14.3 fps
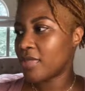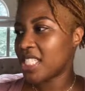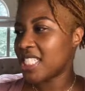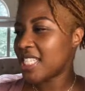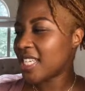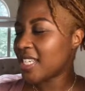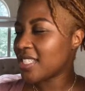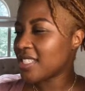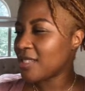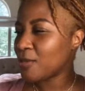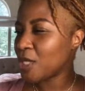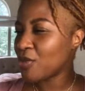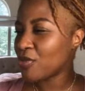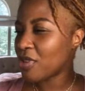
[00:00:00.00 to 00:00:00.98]
Did I get
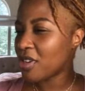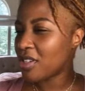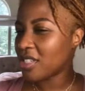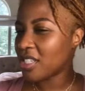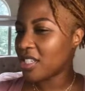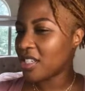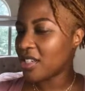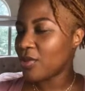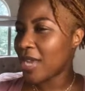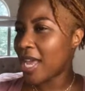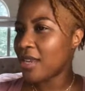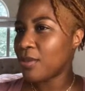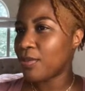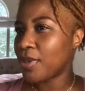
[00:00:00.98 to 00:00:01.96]
something wrong here? I
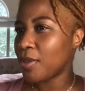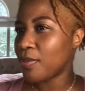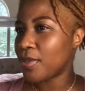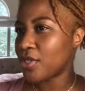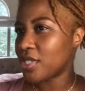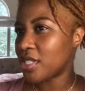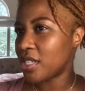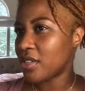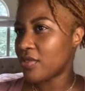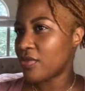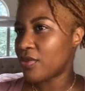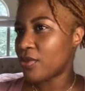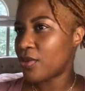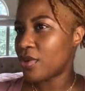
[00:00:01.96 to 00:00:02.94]
didn't put bursting
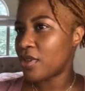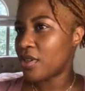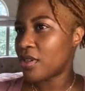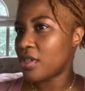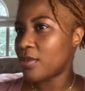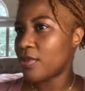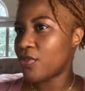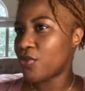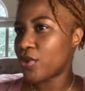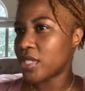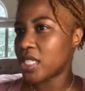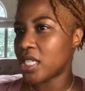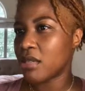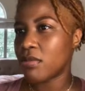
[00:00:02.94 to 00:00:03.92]
for number
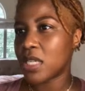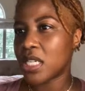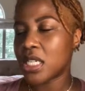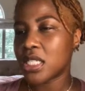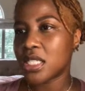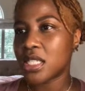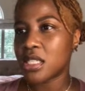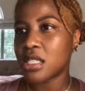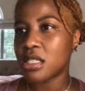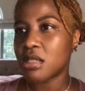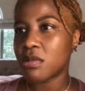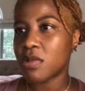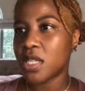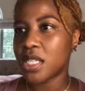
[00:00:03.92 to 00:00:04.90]
14 because this is
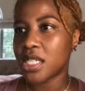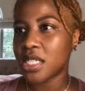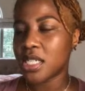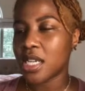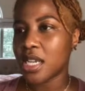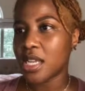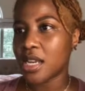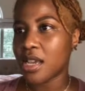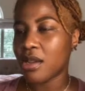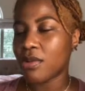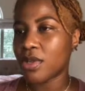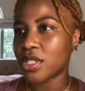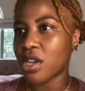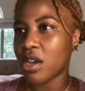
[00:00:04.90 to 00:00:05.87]
the one EJ and I
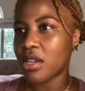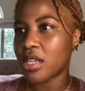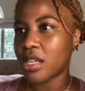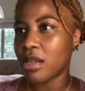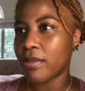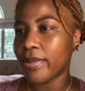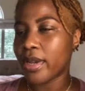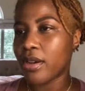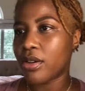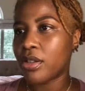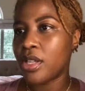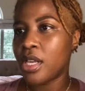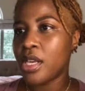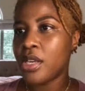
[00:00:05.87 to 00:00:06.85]
were talking
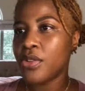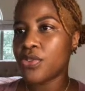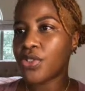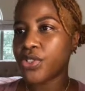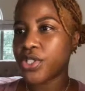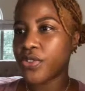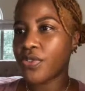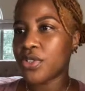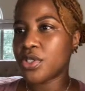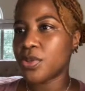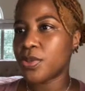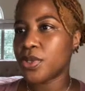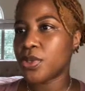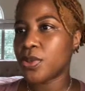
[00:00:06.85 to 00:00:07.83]
about, the difference
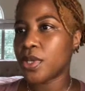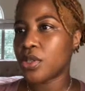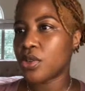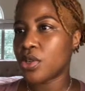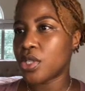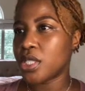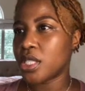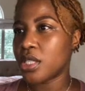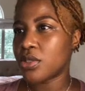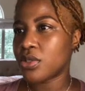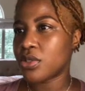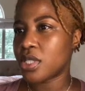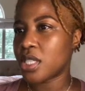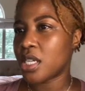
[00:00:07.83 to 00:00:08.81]
between
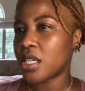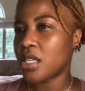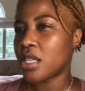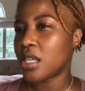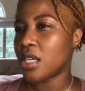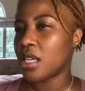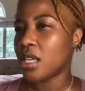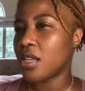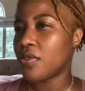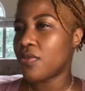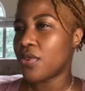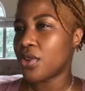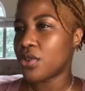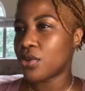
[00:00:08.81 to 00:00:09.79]
horizontal scaling and
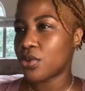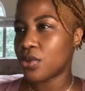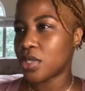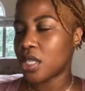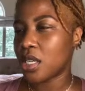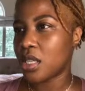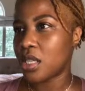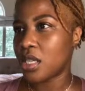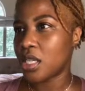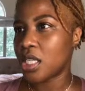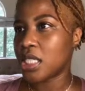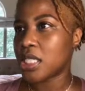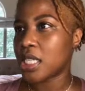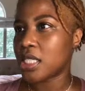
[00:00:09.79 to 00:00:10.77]
vertical scaling,
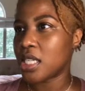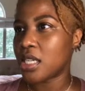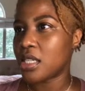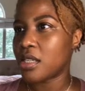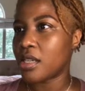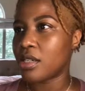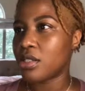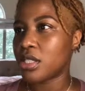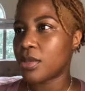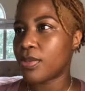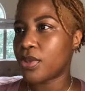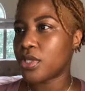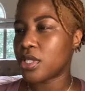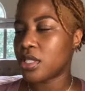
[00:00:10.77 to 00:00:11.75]
because I said that it
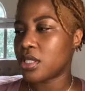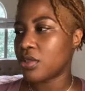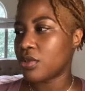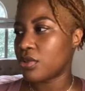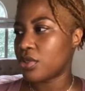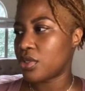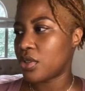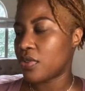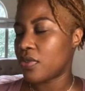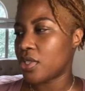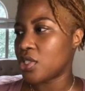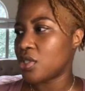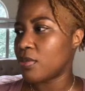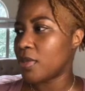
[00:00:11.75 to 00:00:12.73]
supports a single
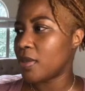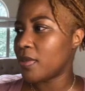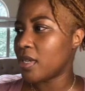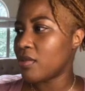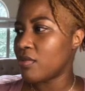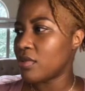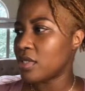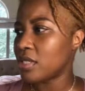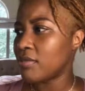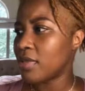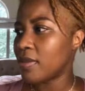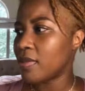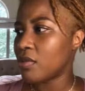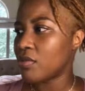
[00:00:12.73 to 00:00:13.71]
server. So maybe I
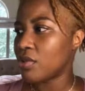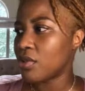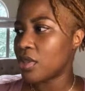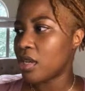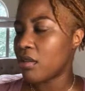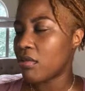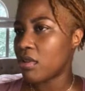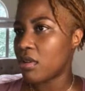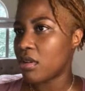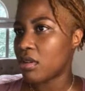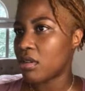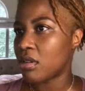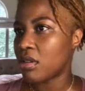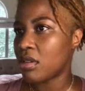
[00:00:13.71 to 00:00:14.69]
wrote that wrong.